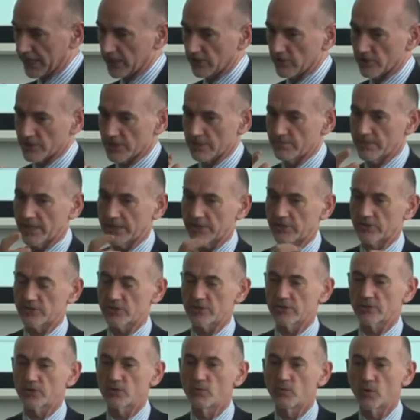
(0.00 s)
Pedagogy
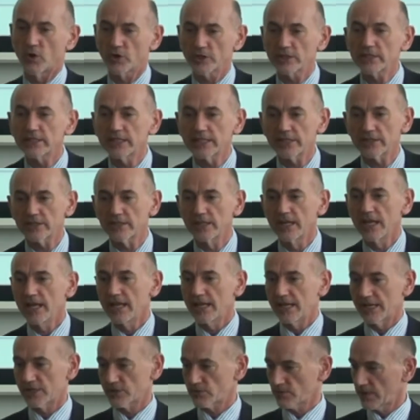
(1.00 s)
Mentors Coordinator,
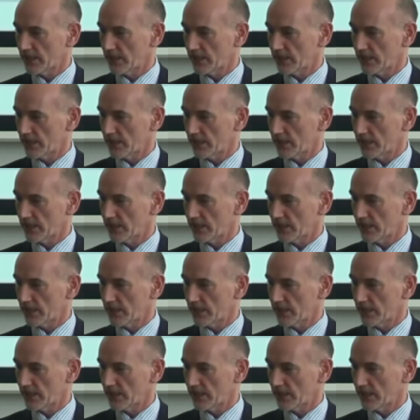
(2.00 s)
as